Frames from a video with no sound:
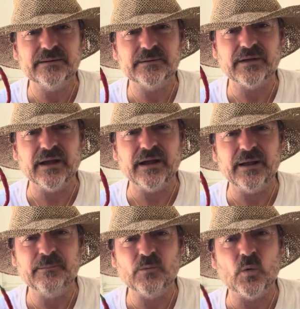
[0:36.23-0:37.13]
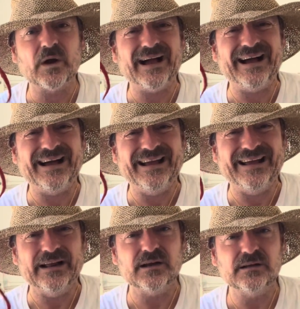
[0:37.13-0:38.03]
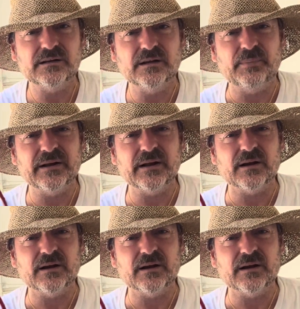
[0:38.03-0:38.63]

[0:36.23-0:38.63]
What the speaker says: okay, or Cayenne, depending